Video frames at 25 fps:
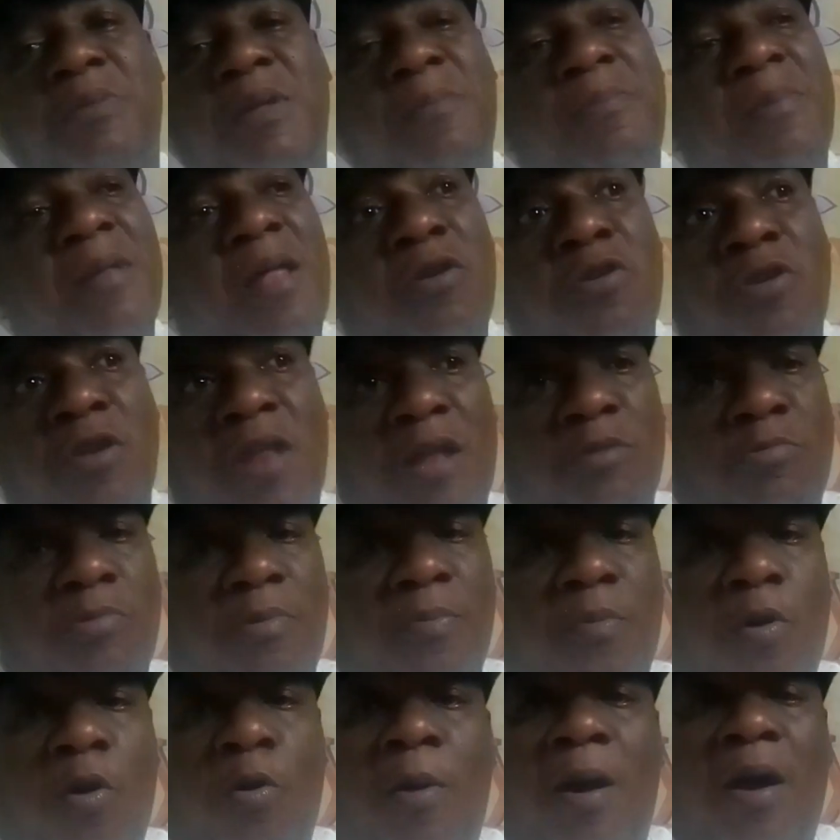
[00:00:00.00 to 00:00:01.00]
people are do that
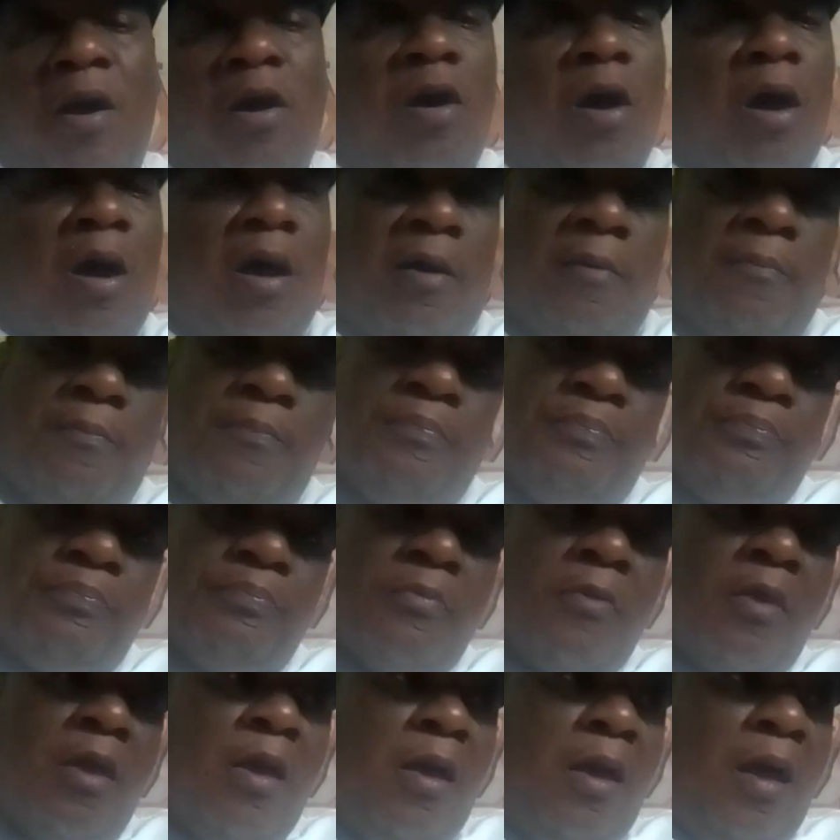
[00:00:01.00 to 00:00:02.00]
with Mwanga.
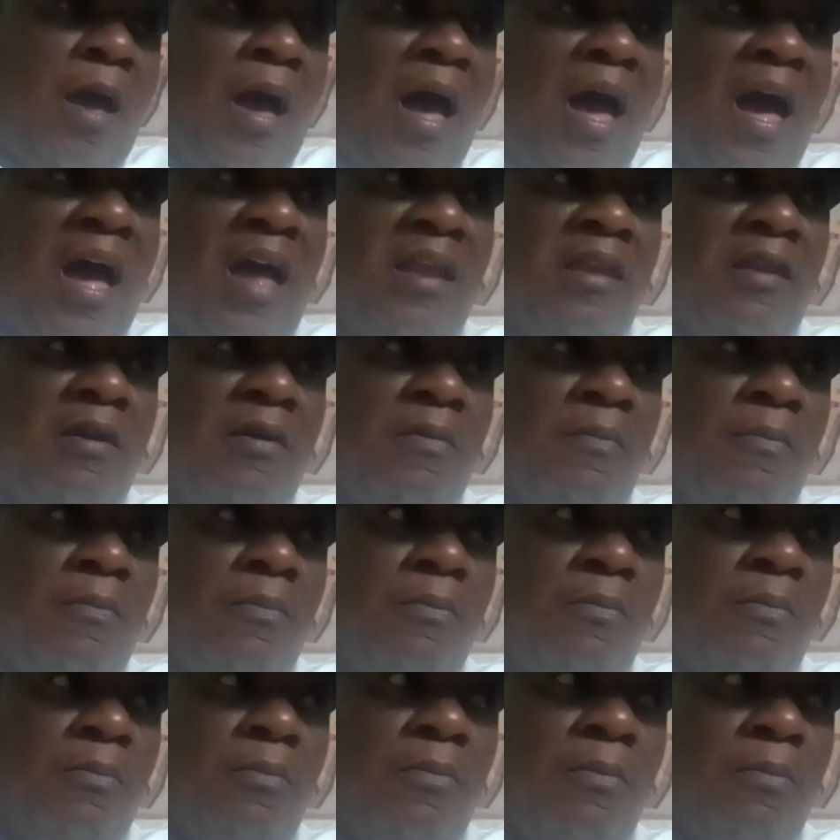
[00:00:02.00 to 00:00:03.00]
And
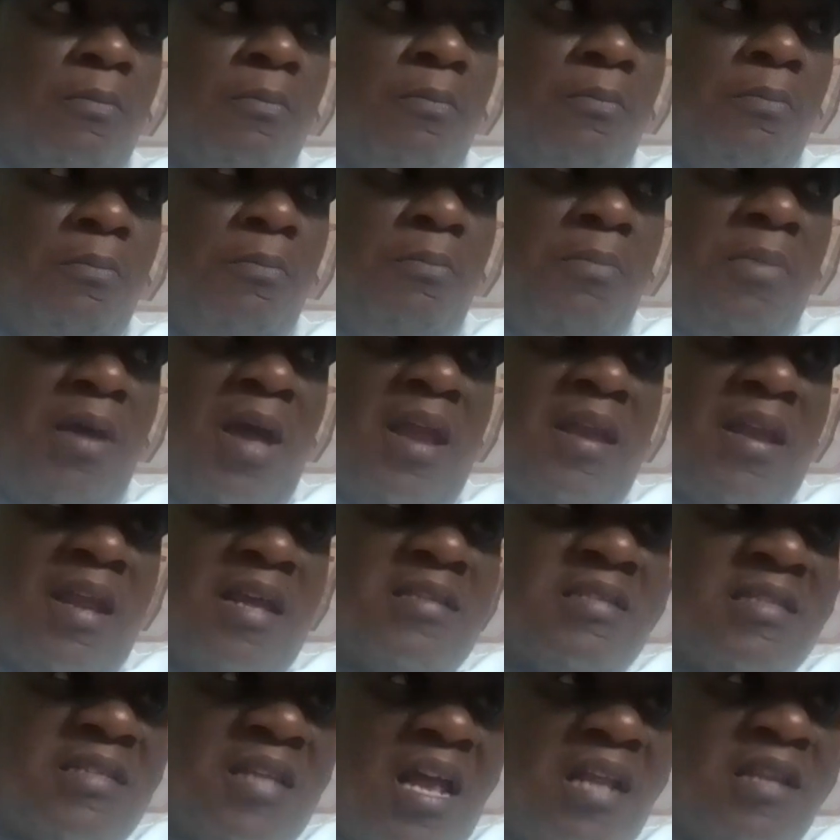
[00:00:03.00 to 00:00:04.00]
me
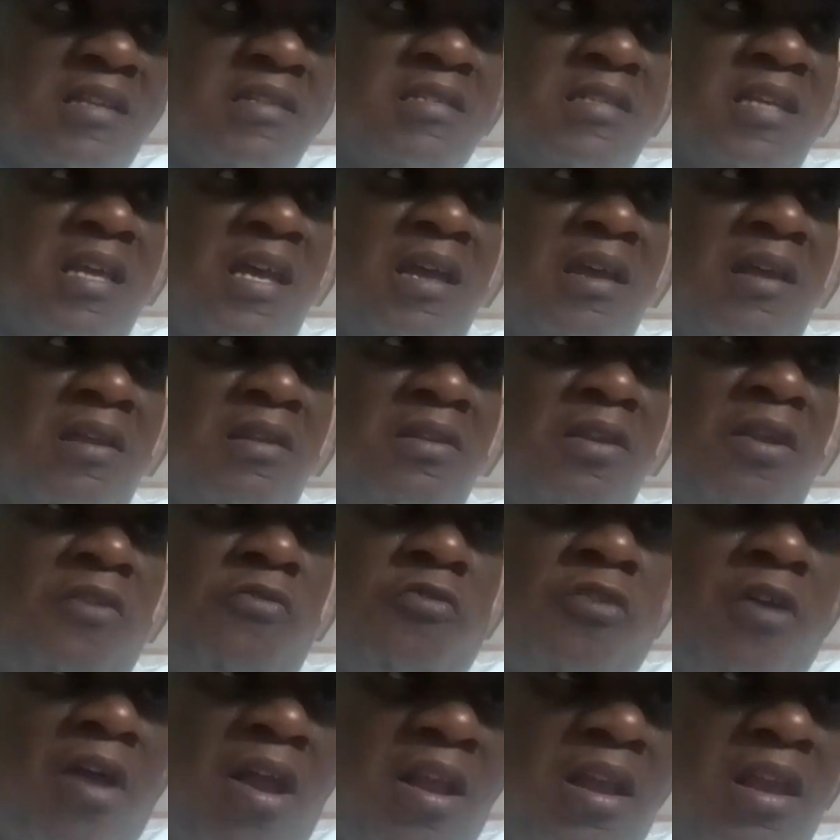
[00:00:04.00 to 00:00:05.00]
understand say
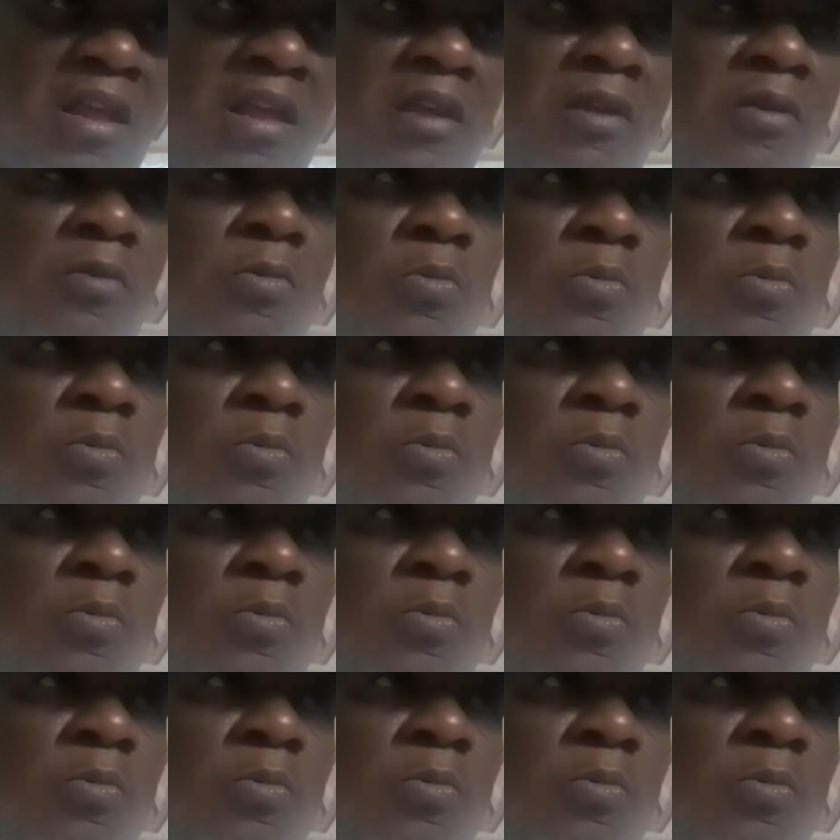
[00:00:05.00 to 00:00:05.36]
differently,